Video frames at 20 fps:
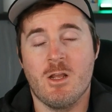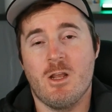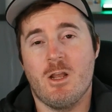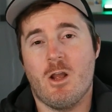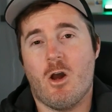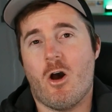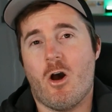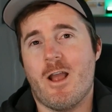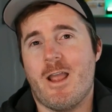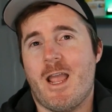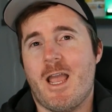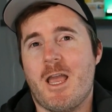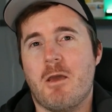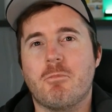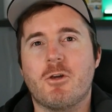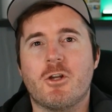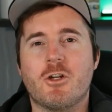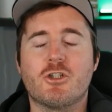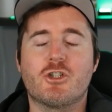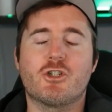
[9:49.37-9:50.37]
I am
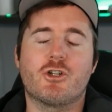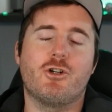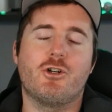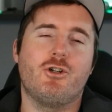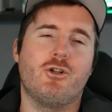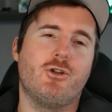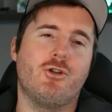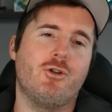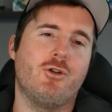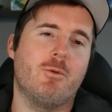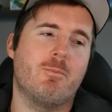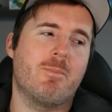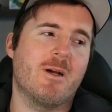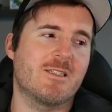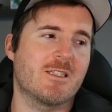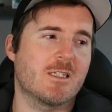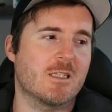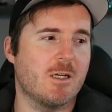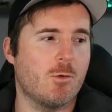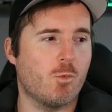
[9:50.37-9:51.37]
going to show you
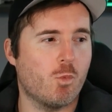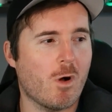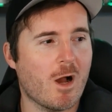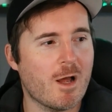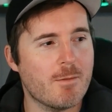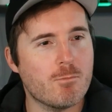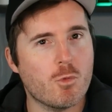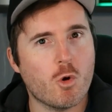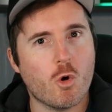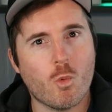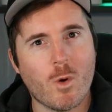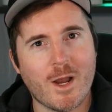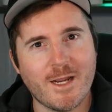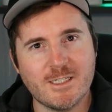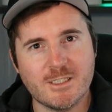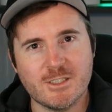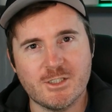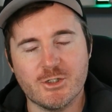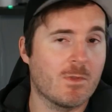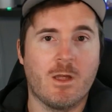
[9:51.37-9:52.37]
basically one more way
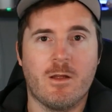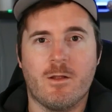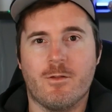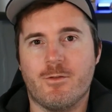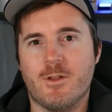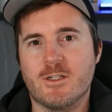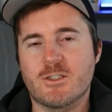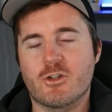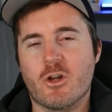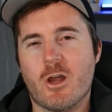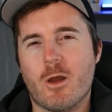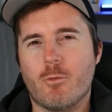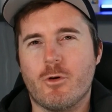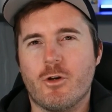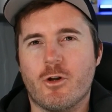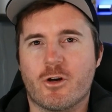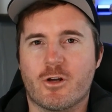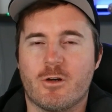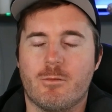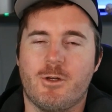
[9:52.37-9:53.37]
to do it. This time we're
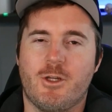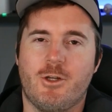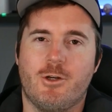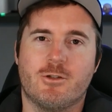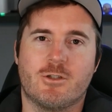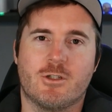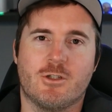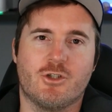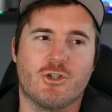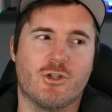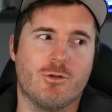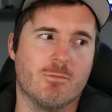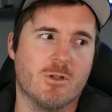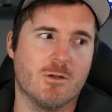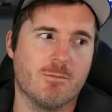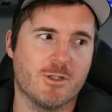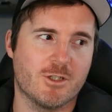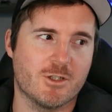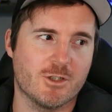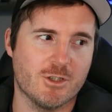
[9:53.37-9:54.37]
not going to be using Joomla
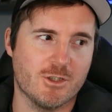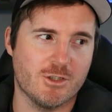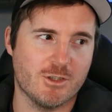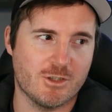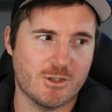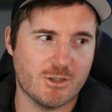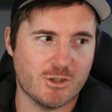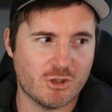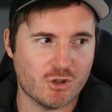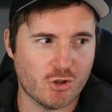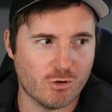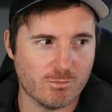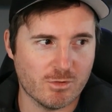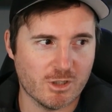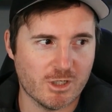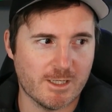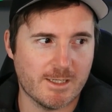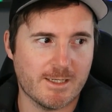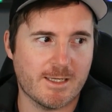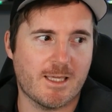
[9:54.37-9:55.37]
because
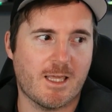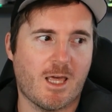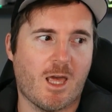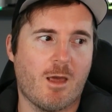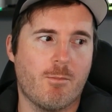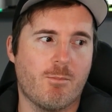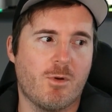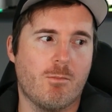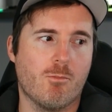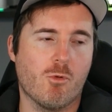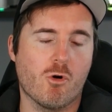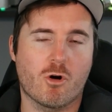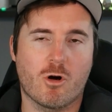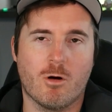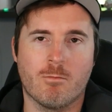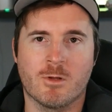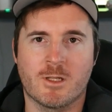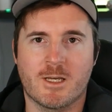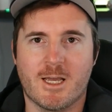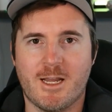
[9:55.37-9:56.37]
Joomla can be more
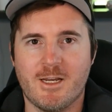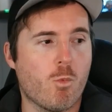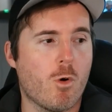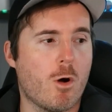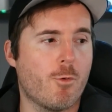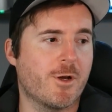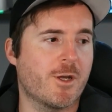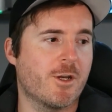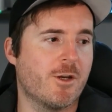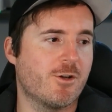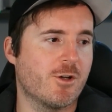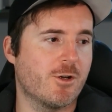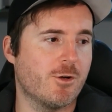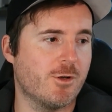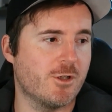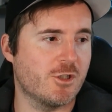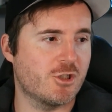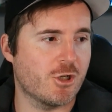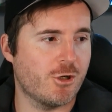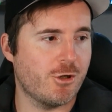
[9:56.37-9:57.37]
complicated. What we're going to do
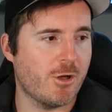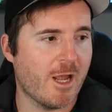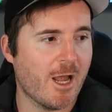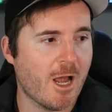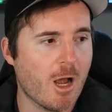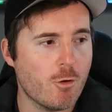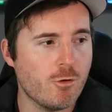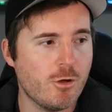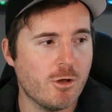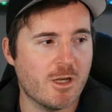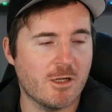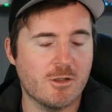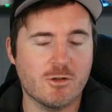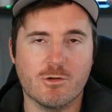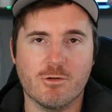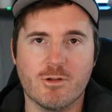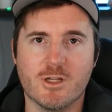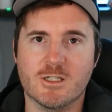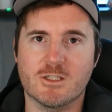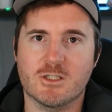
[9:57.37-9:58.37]
is show you how you can
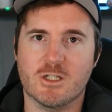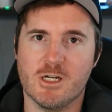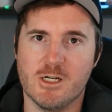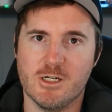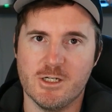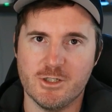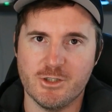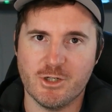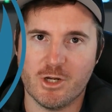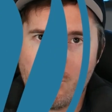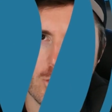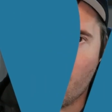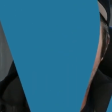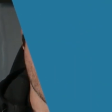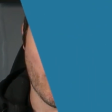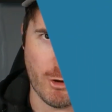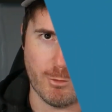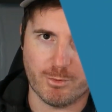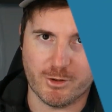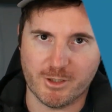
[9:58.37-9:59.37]
do this in
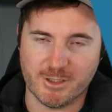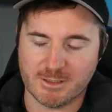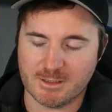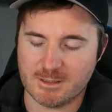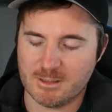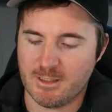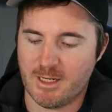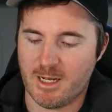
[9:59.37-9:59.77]
WordPress.